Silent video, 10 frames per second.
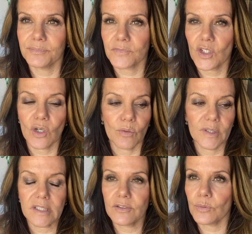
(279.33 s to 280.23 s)
you know, we
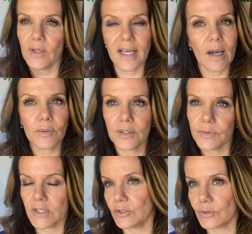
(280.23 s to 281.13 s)
could do 1 hour,
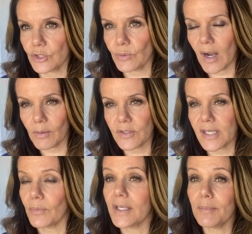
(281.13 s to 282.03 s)
we could do 2 hours.
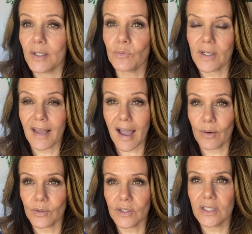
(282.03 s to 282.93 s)
I recommend 1
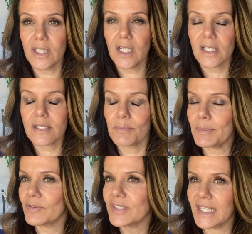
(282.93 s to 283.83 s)
hour. Some
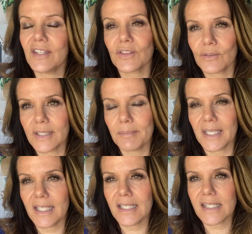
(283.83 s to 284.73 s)
people have taken 30
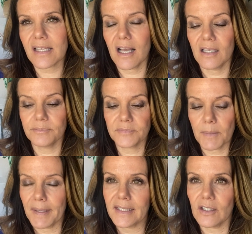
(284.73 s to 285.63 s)
minutes
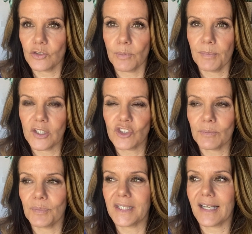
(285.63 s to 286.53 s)
depending on your budget,
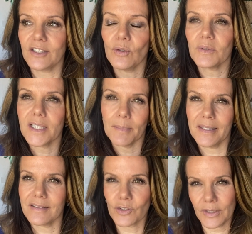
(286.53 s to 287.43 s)
but I don't
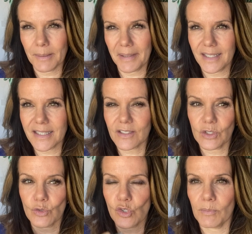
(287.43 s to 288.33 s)
recommend 30 minutes because
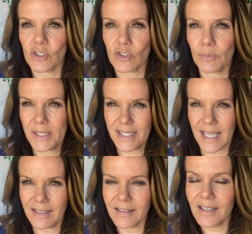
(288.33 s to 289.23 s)
there's so much to be
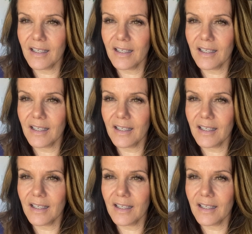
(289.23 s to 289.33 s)
said